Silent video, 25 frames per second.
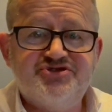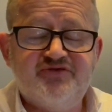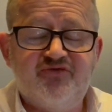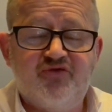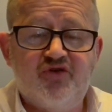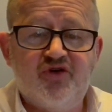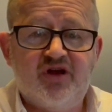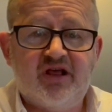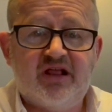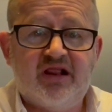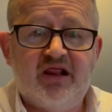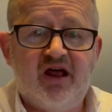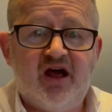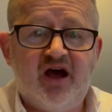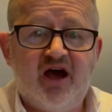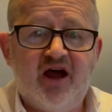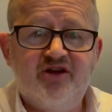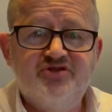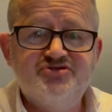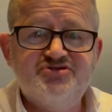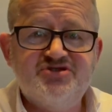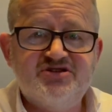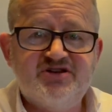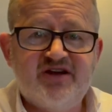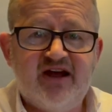I've got a client
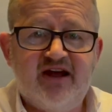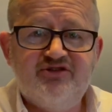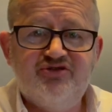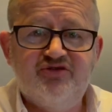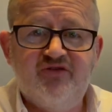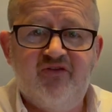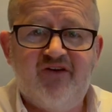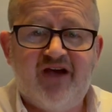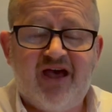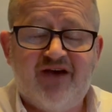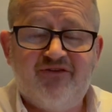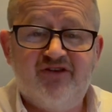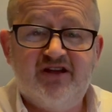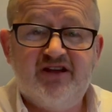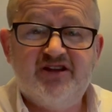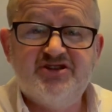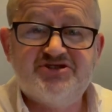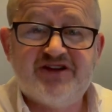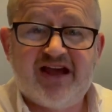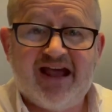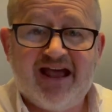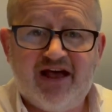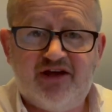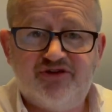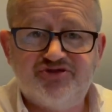who's in danger of having his
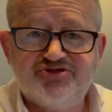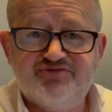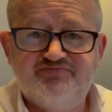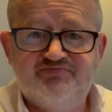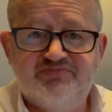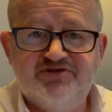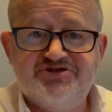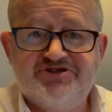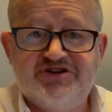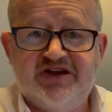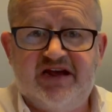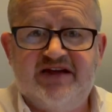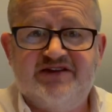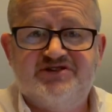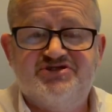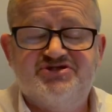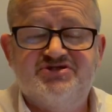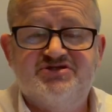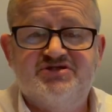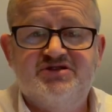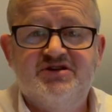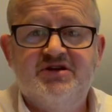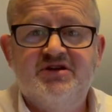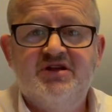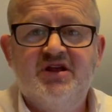house possessed.